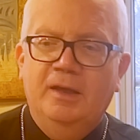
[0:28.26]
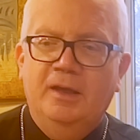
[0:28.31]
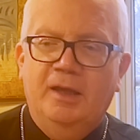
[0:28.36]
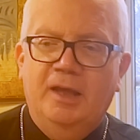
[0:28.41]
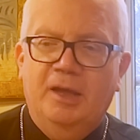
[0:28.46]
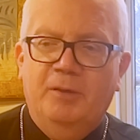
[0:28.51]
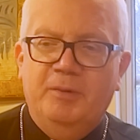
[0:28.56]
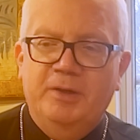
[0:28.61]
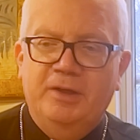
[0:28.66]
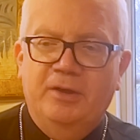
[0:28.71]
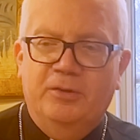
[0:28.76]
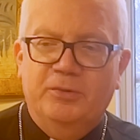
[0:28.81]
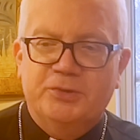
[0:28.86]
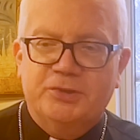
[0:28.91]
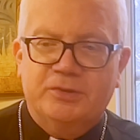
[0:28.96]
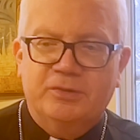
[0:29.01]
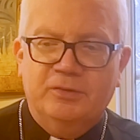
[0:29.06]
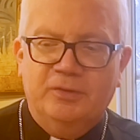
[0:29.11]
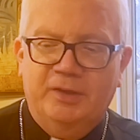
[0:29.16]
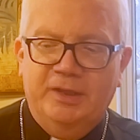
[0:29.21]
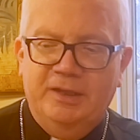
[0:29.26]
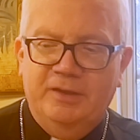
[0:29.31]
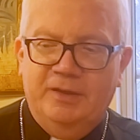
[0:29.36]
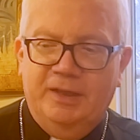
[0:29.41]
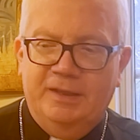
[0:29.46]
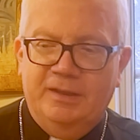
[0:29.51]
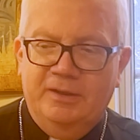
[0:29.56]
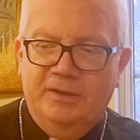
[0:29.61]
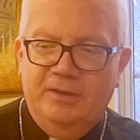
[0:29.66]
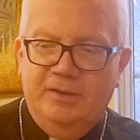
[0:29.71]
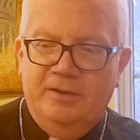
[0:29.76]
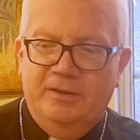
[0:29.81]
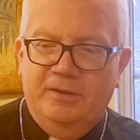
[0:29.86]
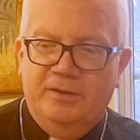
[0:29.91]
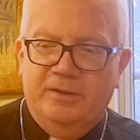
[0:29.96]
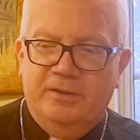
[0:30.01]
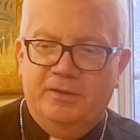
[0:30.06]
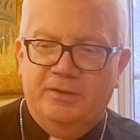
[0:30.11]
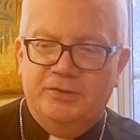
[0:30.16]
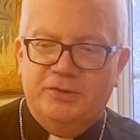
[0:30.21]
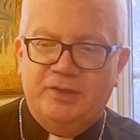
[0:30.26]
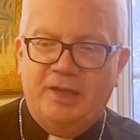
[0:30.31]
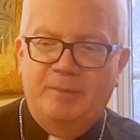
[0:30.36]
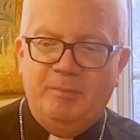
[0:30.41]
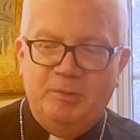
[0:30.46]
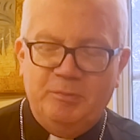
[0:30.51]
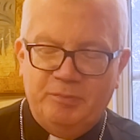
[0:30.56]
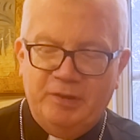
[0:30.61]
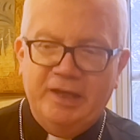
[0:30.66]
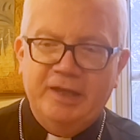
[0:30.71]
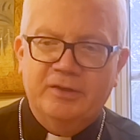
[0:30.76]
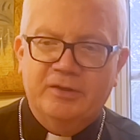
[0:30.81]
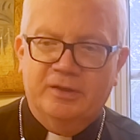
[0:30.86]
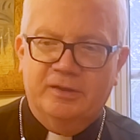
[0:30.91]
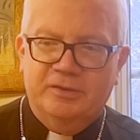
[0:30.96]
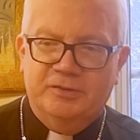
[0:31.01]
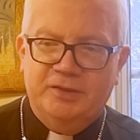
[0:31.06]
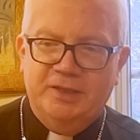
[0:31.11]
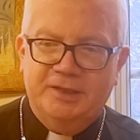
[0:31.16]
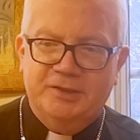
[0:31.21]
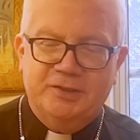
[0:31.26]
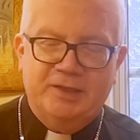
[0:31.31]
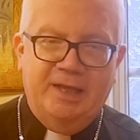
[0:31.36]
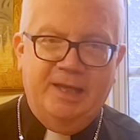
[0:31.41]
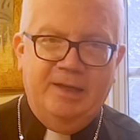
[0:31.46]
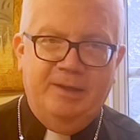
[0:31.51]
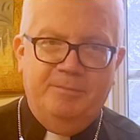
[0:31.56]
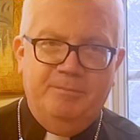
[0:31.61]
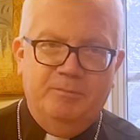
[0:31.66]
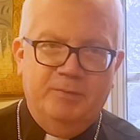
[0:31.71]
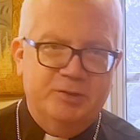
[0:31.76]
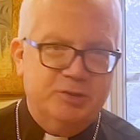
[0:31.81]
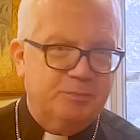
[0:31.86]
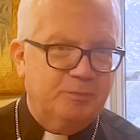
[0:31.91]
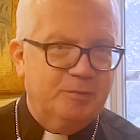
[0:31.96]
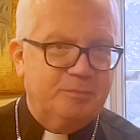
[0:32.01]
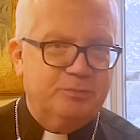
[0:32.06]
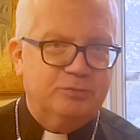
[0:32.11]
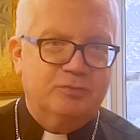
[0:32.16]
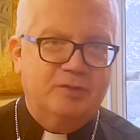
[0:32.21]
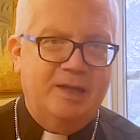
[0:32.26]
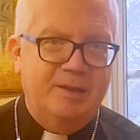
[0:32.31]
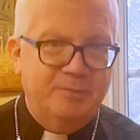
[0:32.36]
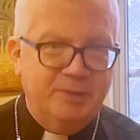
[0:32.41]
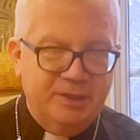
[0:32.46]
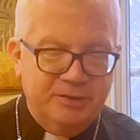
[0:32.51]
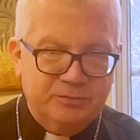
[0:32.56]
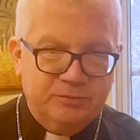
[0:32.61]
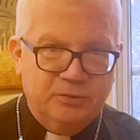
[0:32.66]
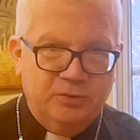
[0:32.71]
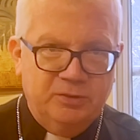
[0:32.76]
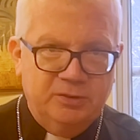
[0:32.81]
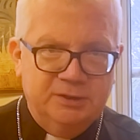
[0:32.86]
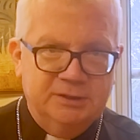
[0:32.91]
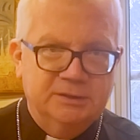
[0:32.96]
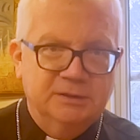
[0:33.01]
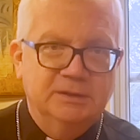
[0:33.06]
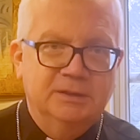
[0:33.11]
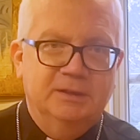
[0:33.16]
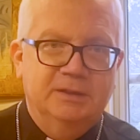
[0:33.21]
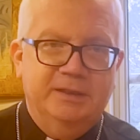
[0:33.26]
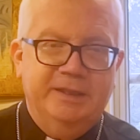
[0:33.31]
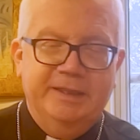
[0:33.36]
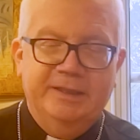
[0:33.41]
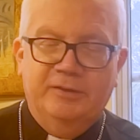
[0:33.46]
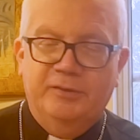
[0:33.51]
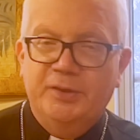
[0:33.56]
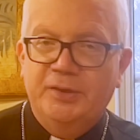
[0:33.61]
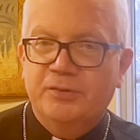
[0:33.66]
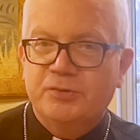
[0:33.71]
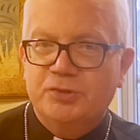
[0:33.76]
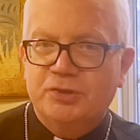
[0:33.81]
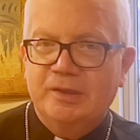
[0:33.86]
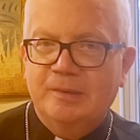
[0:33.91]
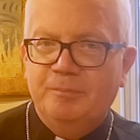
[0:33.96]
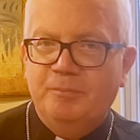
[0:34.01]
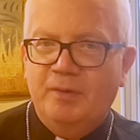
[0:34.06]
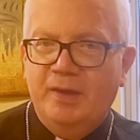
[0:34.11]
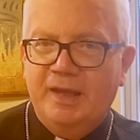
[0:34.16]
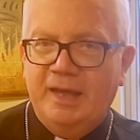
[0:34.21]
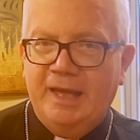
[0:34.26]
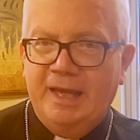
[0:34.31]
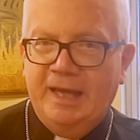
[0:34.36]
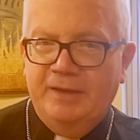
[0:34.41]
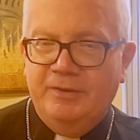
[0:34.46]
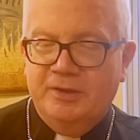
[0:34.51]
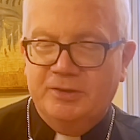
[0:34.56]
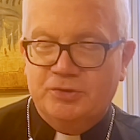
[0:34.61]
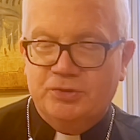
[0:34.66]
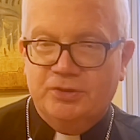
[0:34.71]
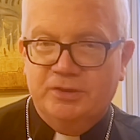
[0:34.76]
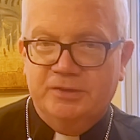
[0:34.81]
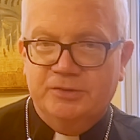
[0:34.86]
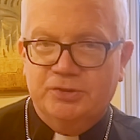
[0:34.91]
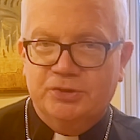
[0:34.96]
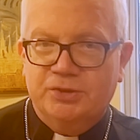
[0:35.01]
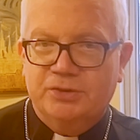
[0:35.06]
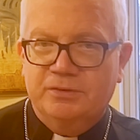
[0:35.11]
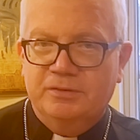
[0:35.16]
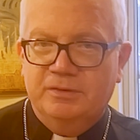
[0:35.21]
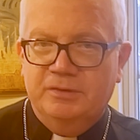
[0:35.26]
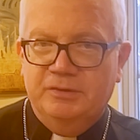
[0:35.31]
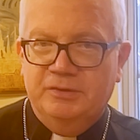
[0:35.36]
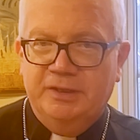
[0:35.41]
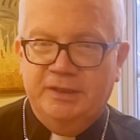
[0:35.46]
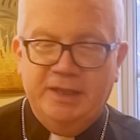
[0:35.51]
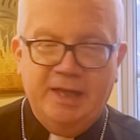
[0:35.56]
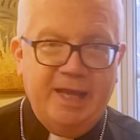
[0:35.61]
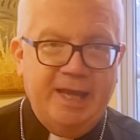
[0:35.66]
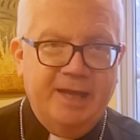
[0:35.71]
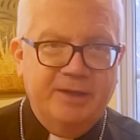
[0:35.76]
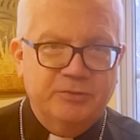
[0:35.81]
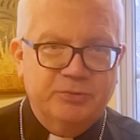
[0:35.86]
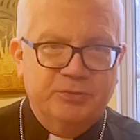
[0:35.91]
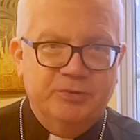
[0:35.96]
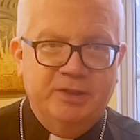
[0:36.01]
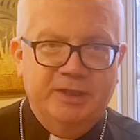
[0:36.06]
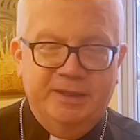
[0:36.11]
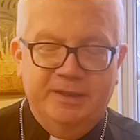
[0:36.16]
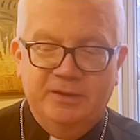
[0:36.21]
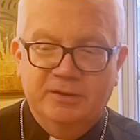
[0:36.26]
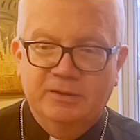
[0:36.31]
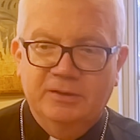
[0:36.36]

And we know certainly that Simon Peter takes on a much more prominent role in leadership and the church than Andrew did.